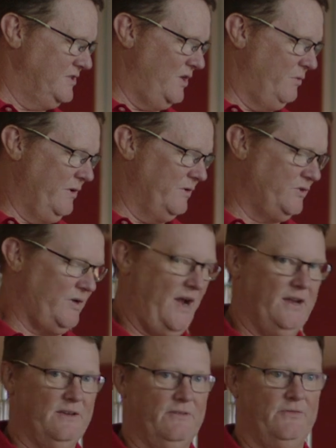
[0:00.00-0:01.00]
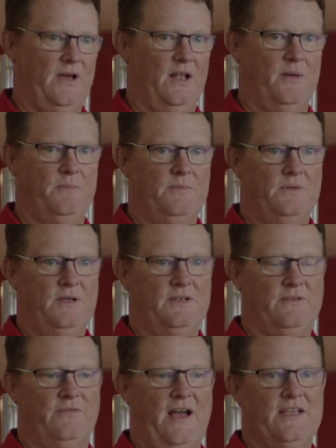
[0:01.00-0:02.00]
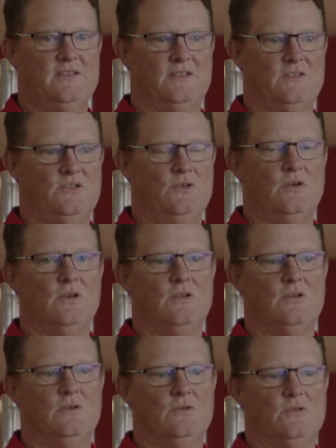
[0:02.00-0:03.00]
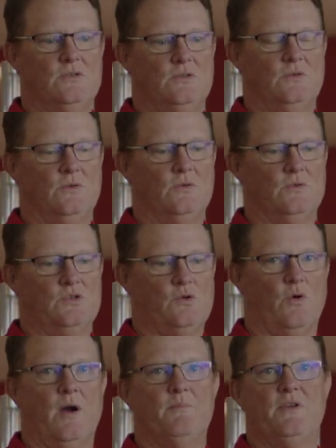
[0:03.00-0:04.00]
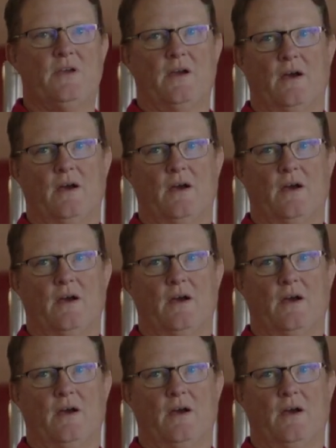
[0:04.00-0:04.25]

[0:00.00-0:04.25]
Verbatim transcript: And so we were trying to develop devices you could use to scrub the